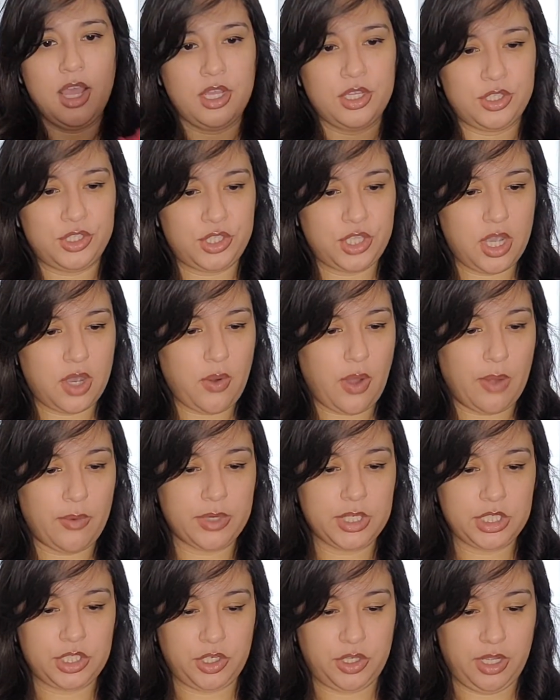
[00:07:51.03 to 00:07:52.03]
So I
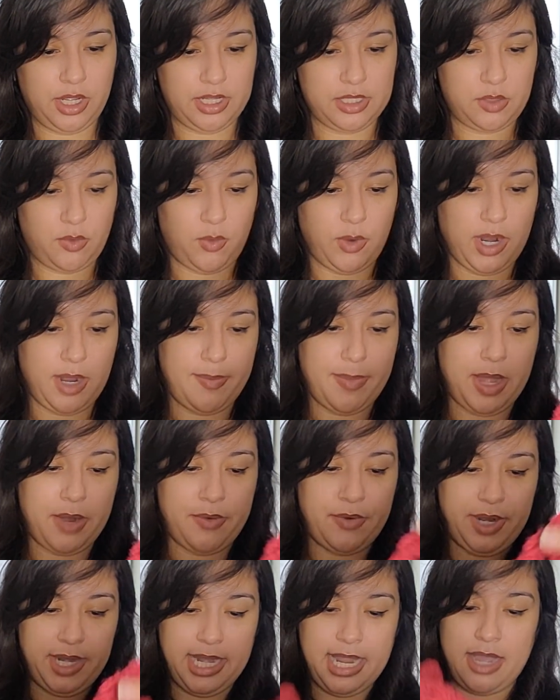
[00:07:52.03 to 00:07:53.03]
want to show you guys where I'm
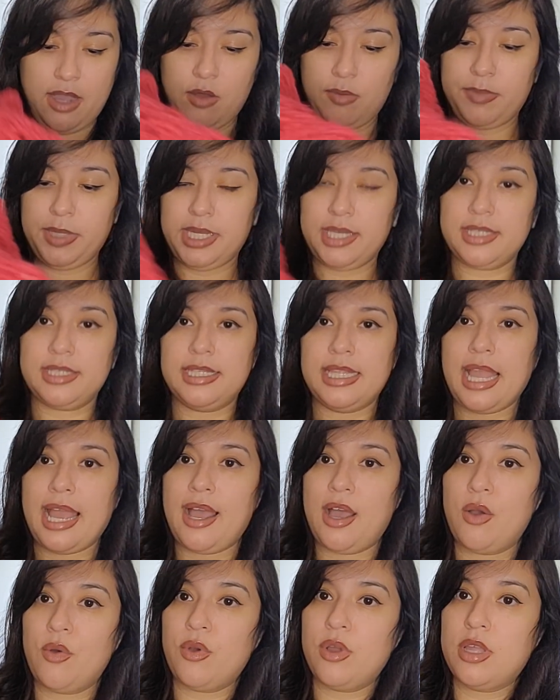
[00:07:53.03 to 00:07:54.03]
at right now, because
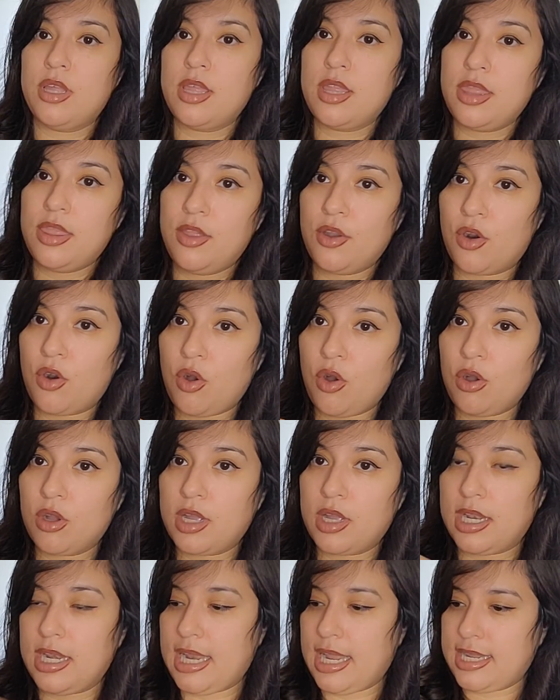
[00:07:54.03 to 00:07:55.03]
now they're all
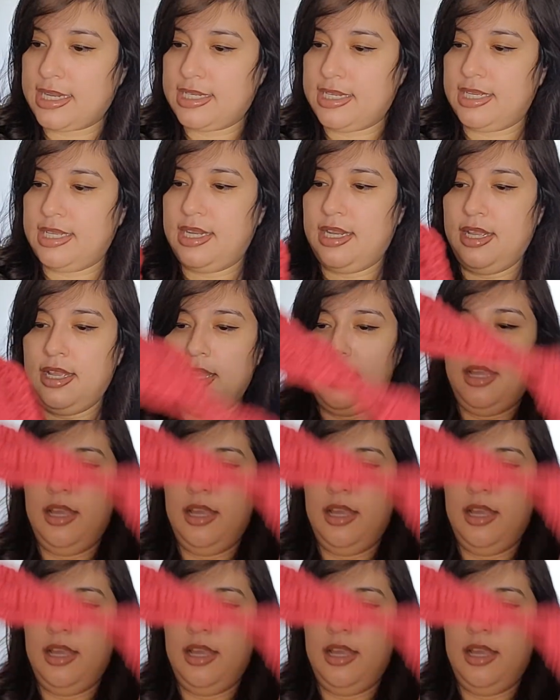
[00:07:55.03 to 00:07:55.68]
connected.